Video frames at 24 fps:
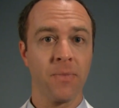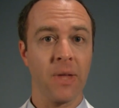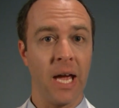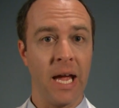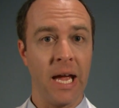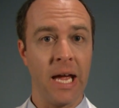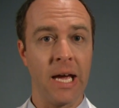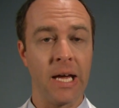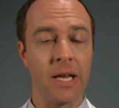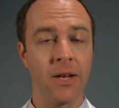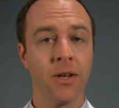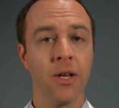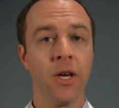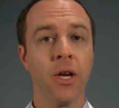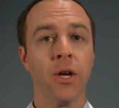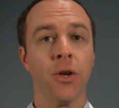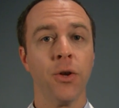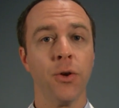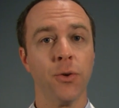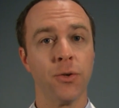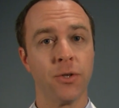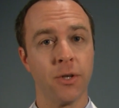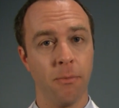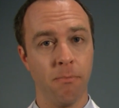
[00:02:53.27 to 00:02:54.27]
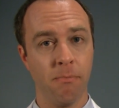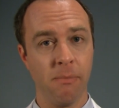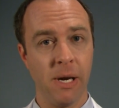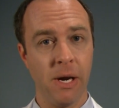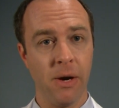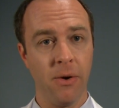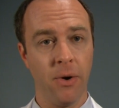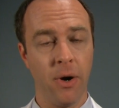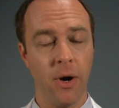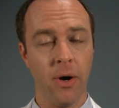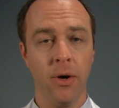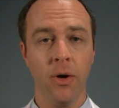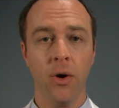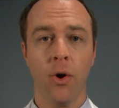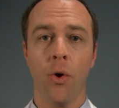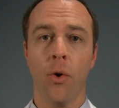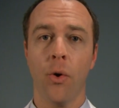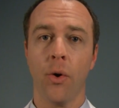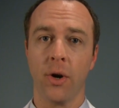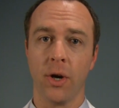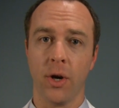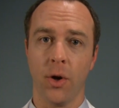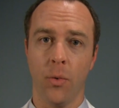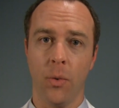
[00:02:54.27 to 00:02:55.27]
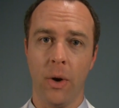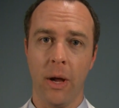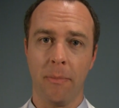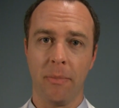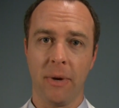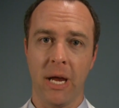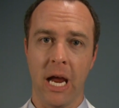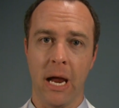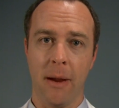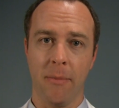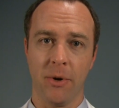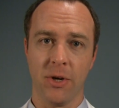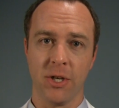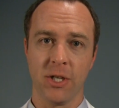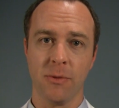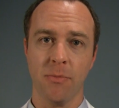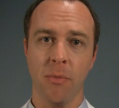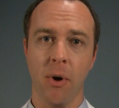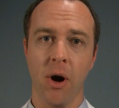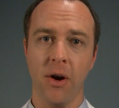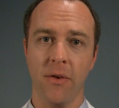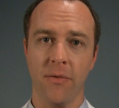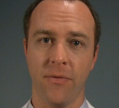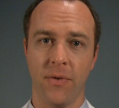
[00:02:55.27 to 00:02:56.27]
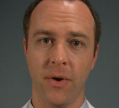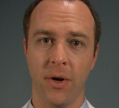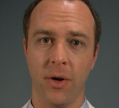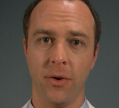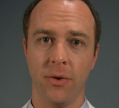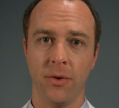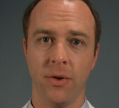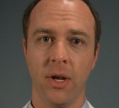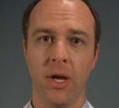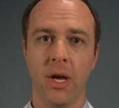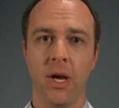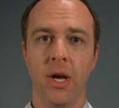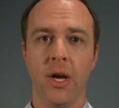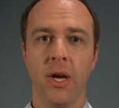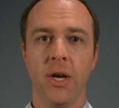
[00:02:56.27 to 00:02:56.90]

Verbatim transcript: And use a mirror or your webcam or smartphone